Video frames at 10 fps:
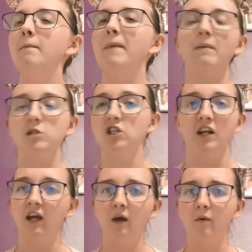But I'm just
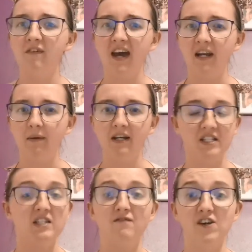going to go with it anyway
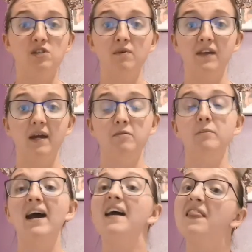because it's the first one that came
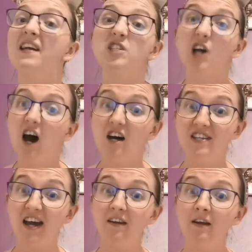to my head, and that's
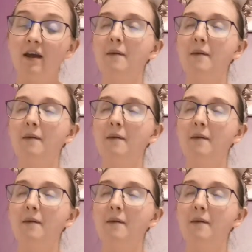Tarzan,